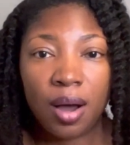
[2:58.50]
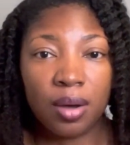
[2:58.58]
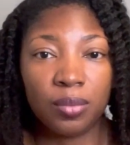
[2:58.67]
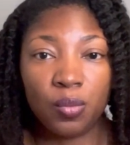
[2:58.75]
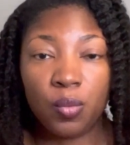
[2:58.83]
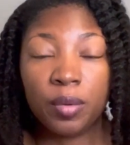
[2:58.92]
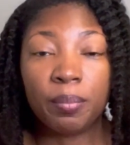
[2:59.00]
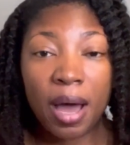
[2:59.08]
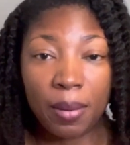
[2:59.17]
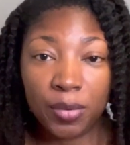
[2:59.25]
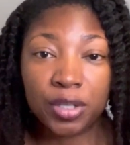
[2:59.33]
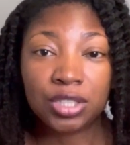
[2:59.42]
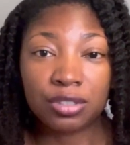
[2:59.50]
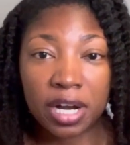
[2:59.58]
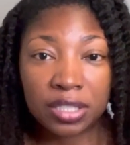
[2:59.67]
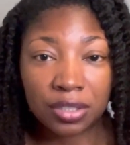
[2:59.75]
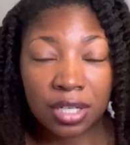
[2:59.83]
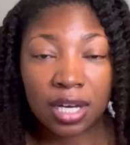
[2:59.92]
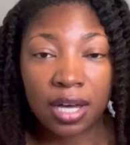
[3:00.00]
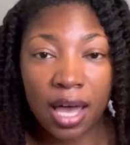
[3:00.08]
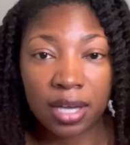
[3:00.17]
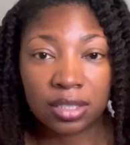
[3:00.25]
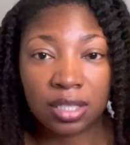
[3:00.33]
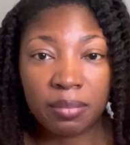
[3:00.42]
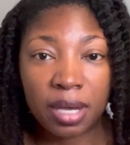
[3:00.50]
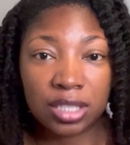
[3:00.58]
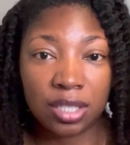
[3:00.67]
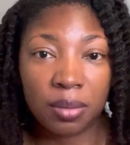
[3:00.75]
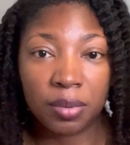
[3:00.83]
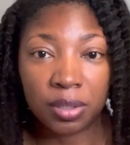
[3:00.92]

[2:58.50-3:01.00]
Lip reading: what my moisturizer concoction, my shea butter